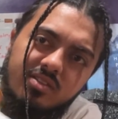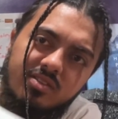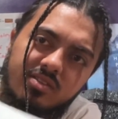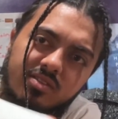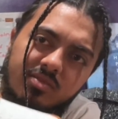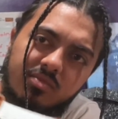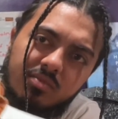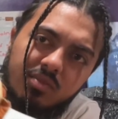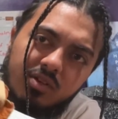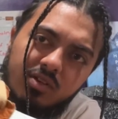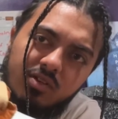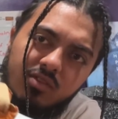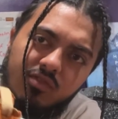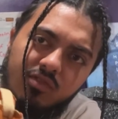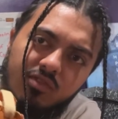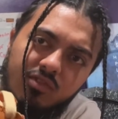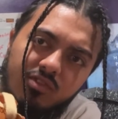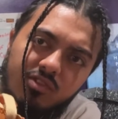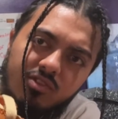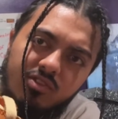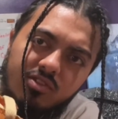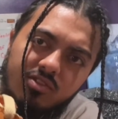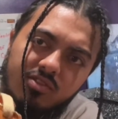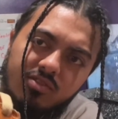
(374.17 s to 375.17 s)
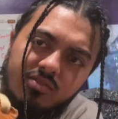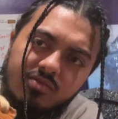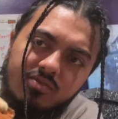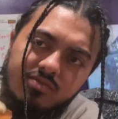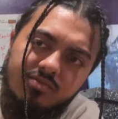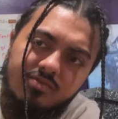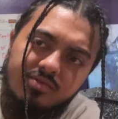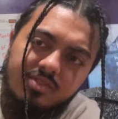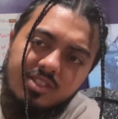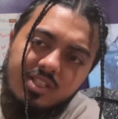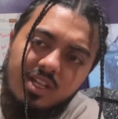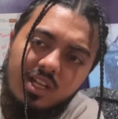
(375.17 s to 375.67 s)
But overall,
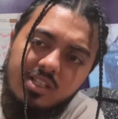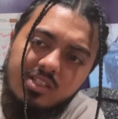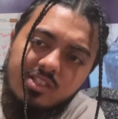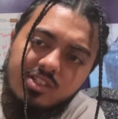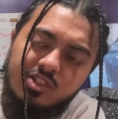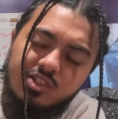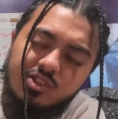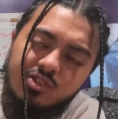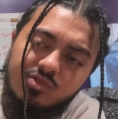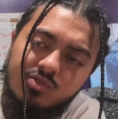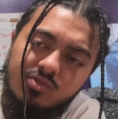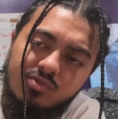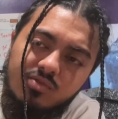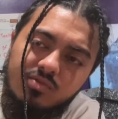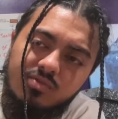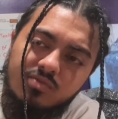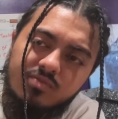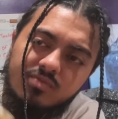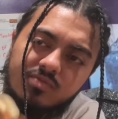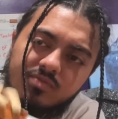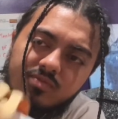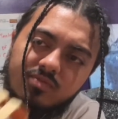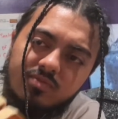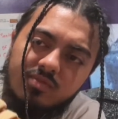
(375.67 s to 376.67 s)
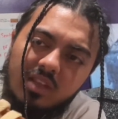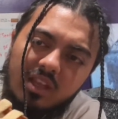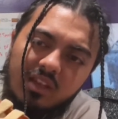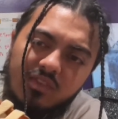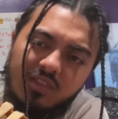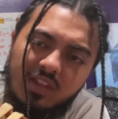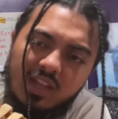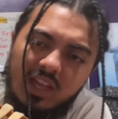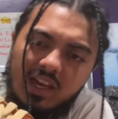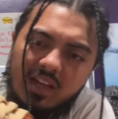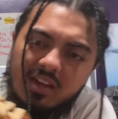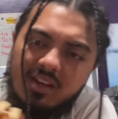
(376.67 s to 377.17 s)
solid shoe. If
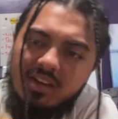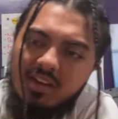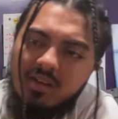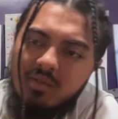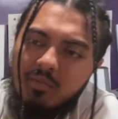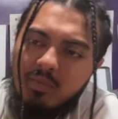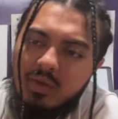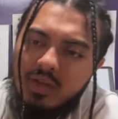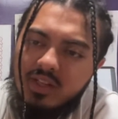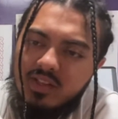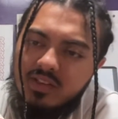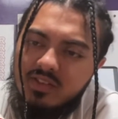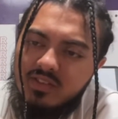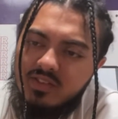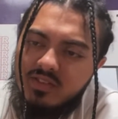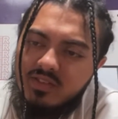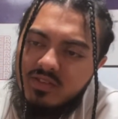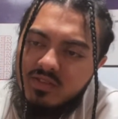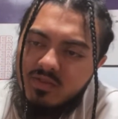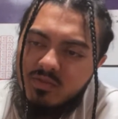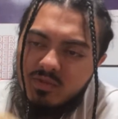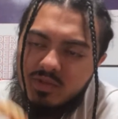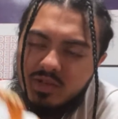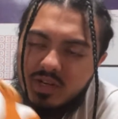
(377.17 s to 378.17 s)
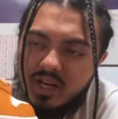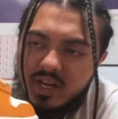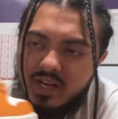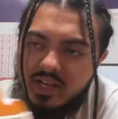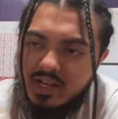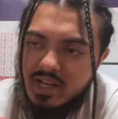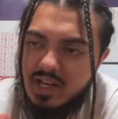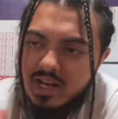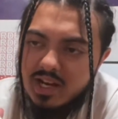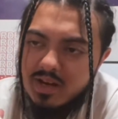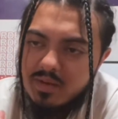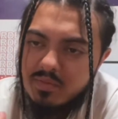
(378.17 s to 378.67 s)
they had it in men's, would I
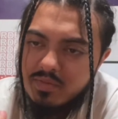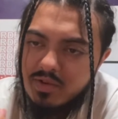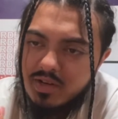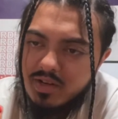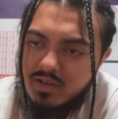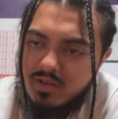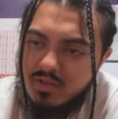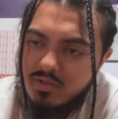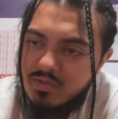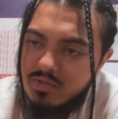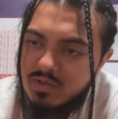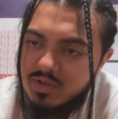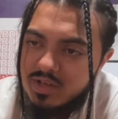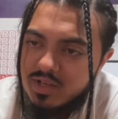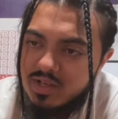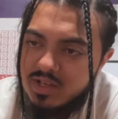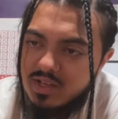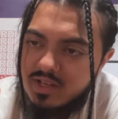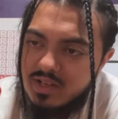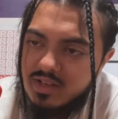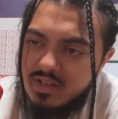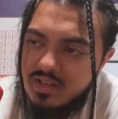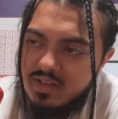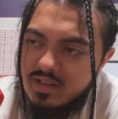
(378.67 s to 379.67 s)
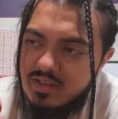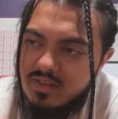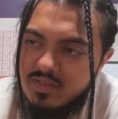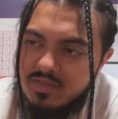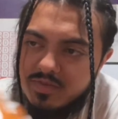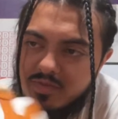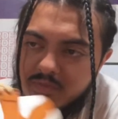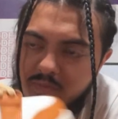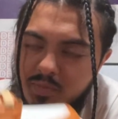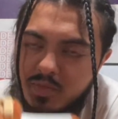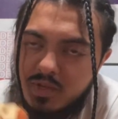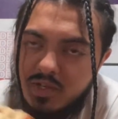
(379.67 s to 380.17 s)
cop? No.
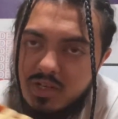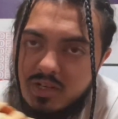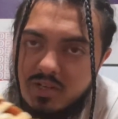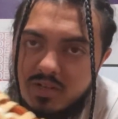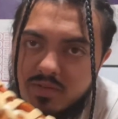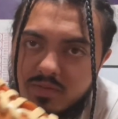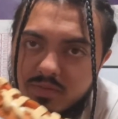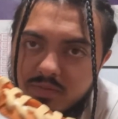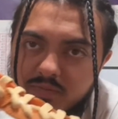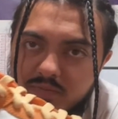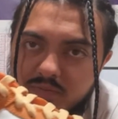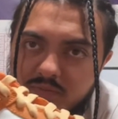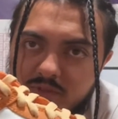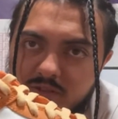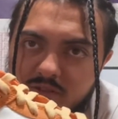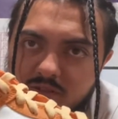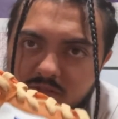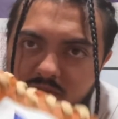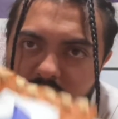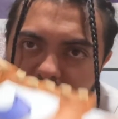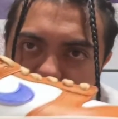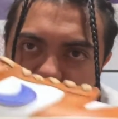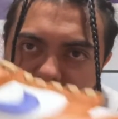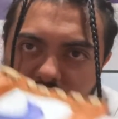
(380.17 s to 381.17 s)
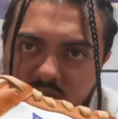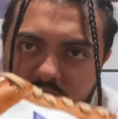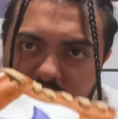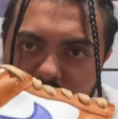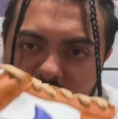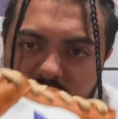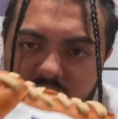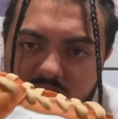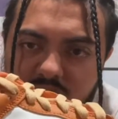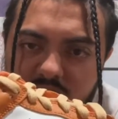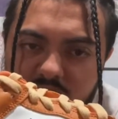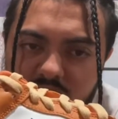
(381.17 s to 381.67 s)
But overall, it's
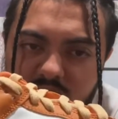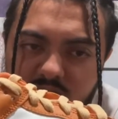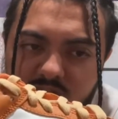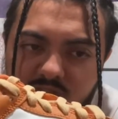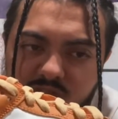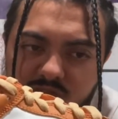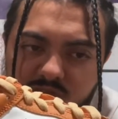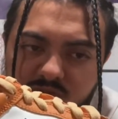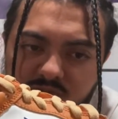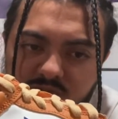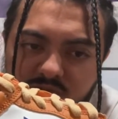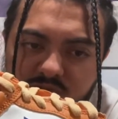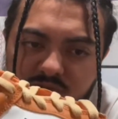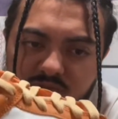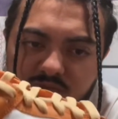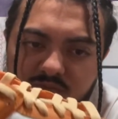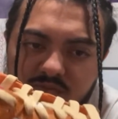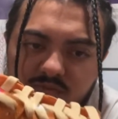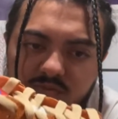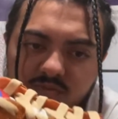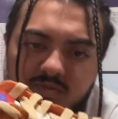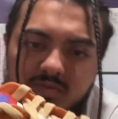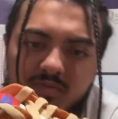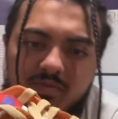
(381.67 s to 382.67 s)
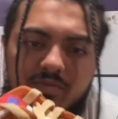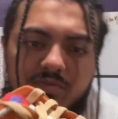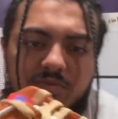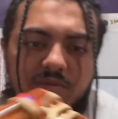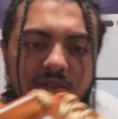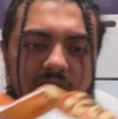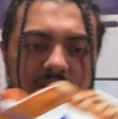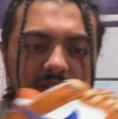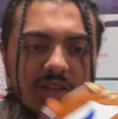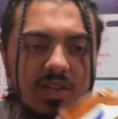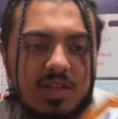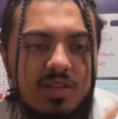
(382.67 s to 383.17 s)
a solid shoe.
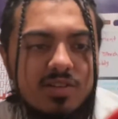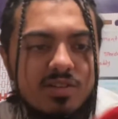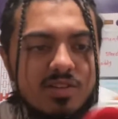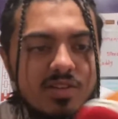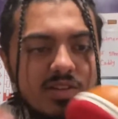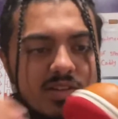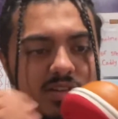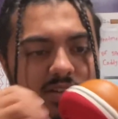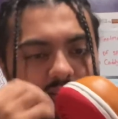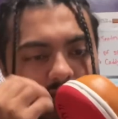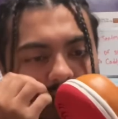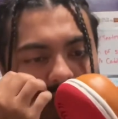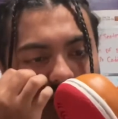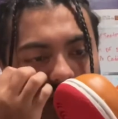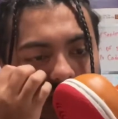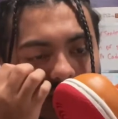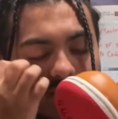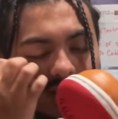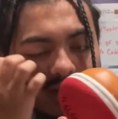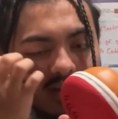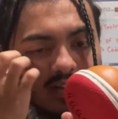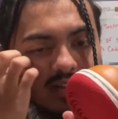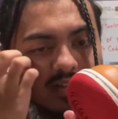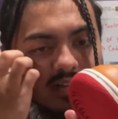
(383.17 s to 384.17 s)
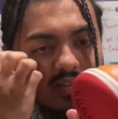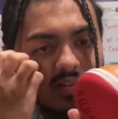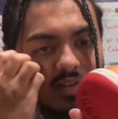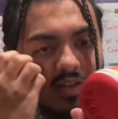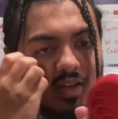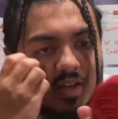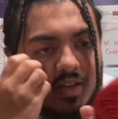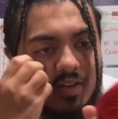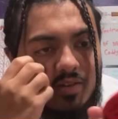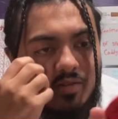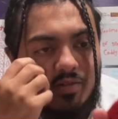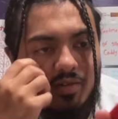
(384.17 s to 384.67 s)
Pretty decent in my eyes.
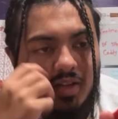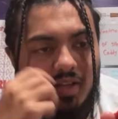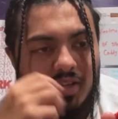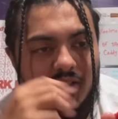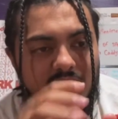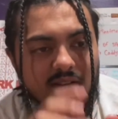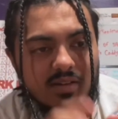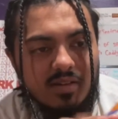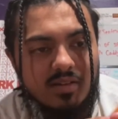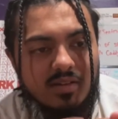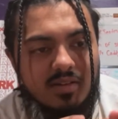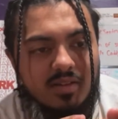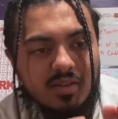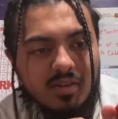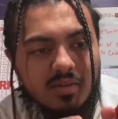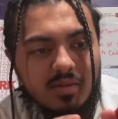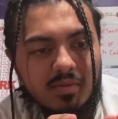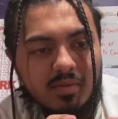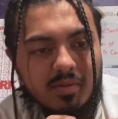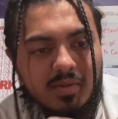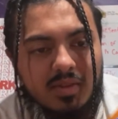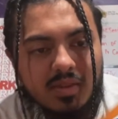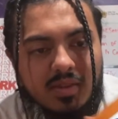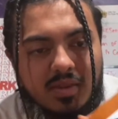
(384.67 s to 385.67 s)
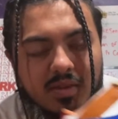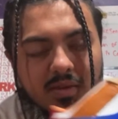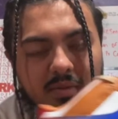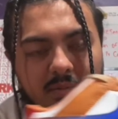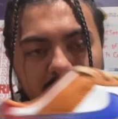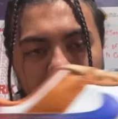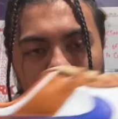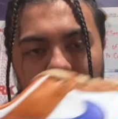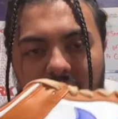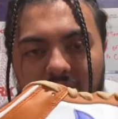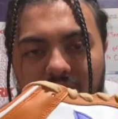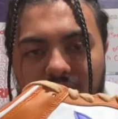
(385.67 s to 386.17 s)
I do like the
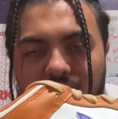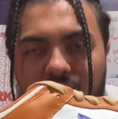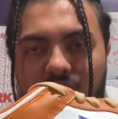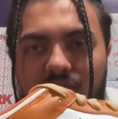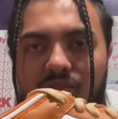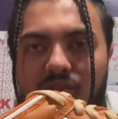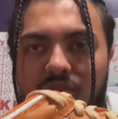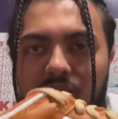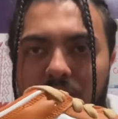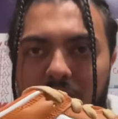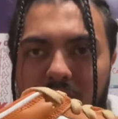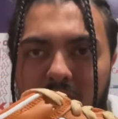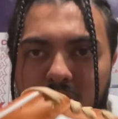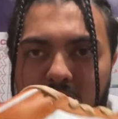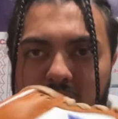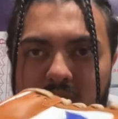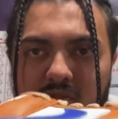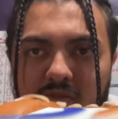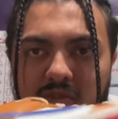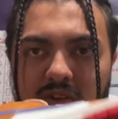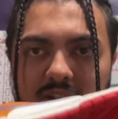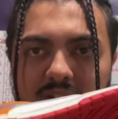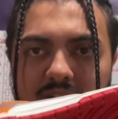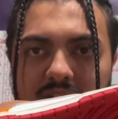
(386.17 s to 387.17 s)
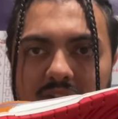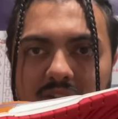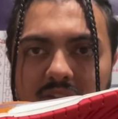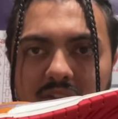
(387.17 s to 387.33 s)
balance of the blue and red